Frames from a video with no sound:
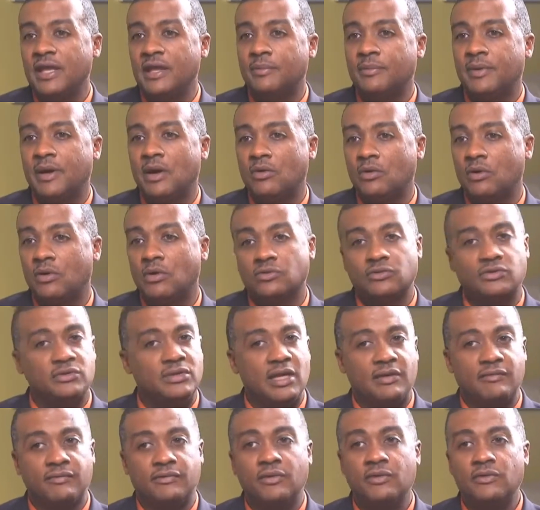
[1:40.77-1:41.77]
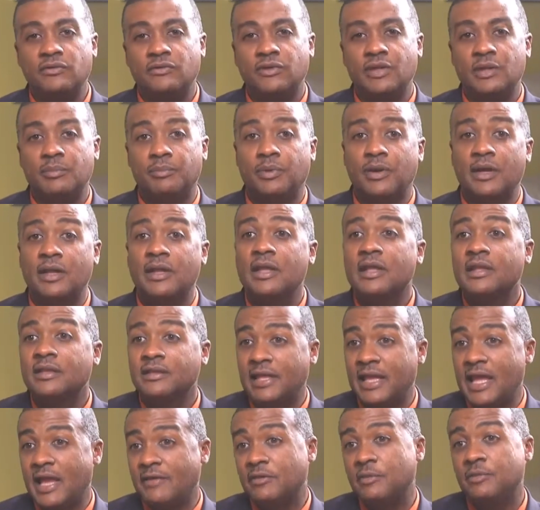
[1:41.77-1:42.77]
about cultural diversity, but
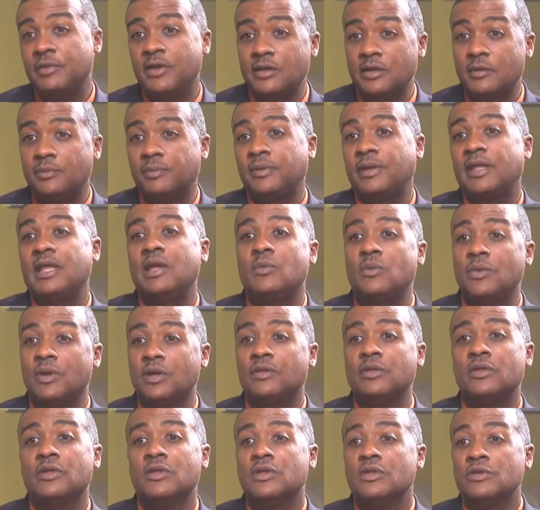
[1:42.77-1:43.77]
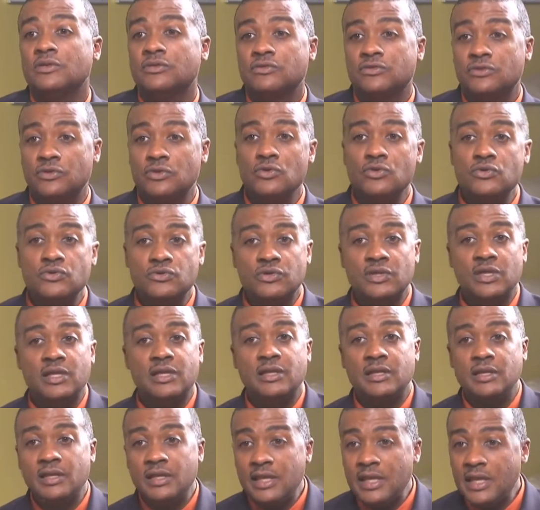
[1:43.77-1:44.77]
they have to be able to play with
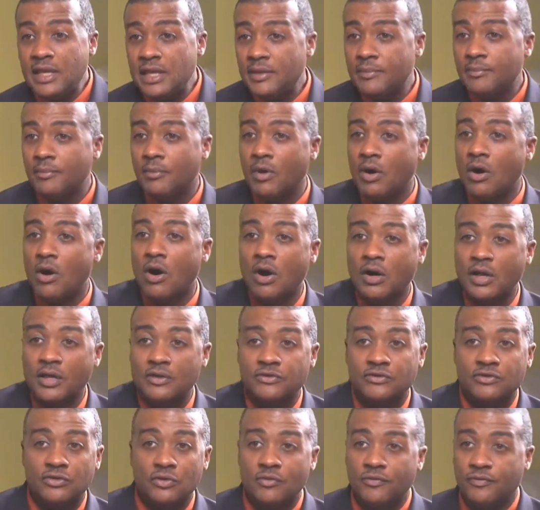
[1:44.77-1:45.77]
Susan, Lee, Mark, and so